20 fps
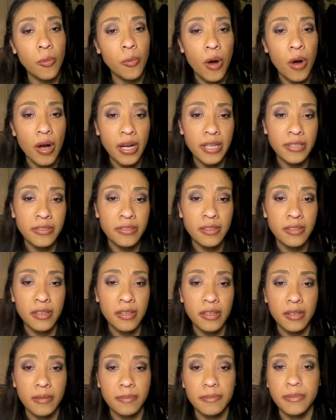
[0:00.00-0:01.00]
want
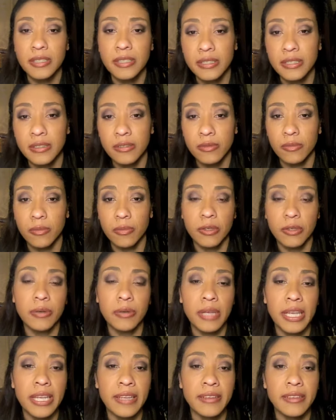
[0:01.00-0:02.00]
you
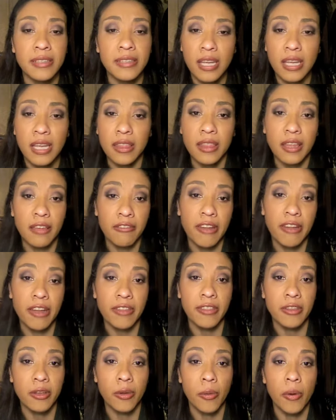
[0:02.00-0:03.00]
need to get the
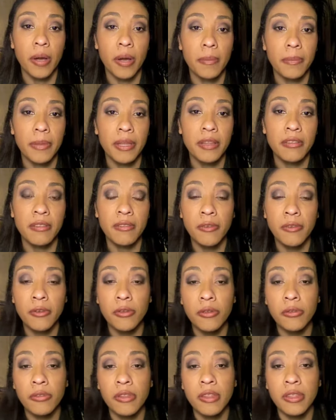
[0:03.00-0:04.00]
effect that you want, because if you're
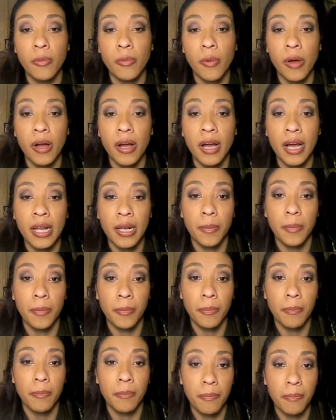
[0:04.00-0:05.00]
using the wrong kind of
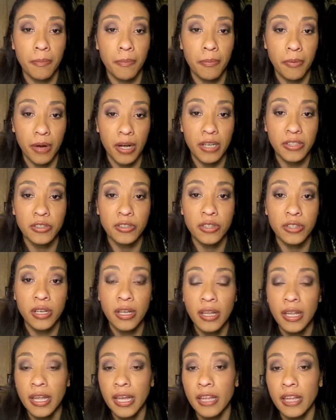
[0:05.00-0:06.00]
brush,
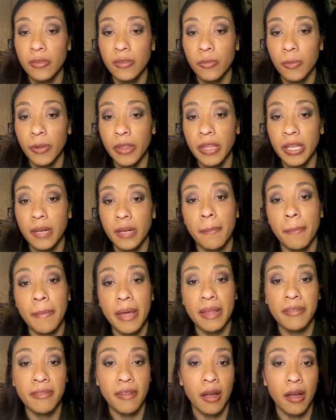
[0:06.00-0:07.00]
it's really going to
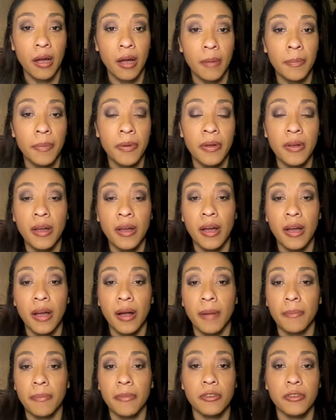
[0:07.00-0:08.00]
mess up
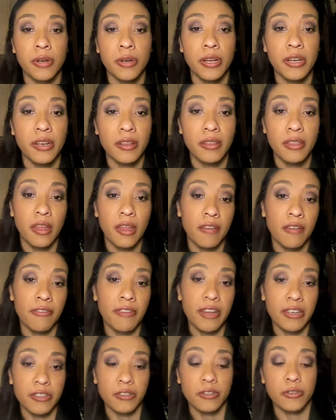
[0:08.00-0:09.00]
the
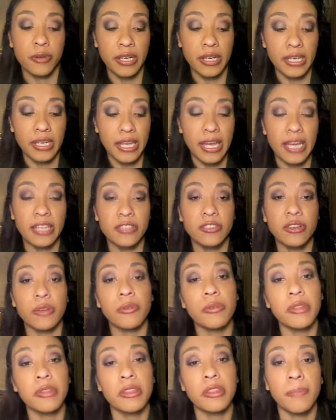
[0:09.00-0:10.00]
effect you're trying to get.
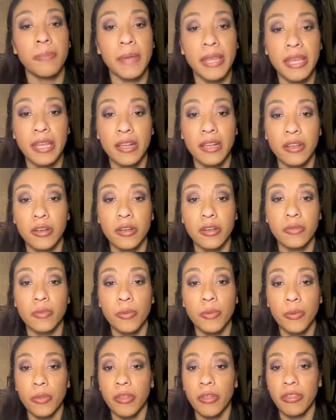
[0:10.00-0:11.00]
Generally speaking, a good
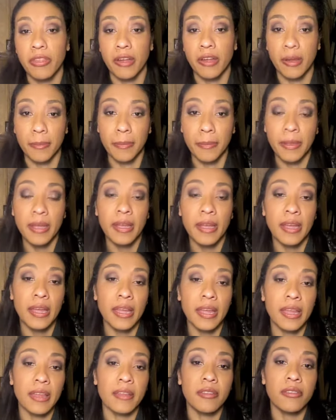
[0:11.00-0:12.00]
rule of thumb
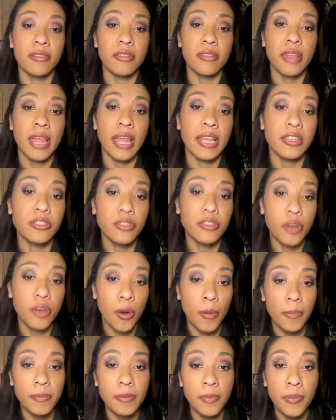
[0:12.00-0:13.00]
is a
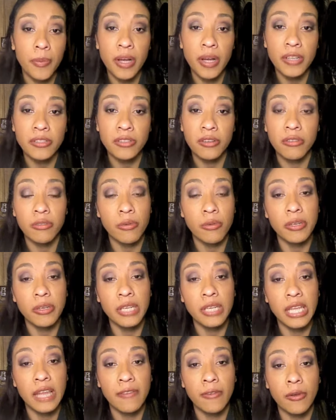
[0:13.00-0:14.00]
domed brush is going to
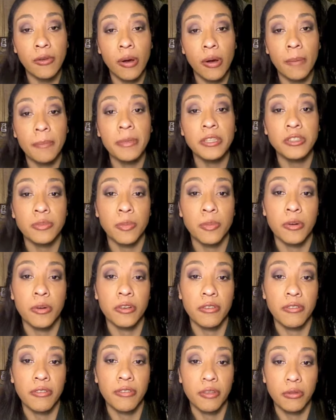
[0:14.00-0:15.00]
give you a much more
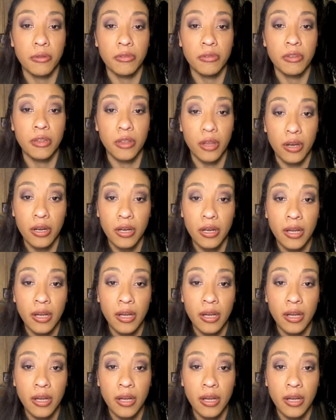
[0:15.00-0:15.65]
diffused look.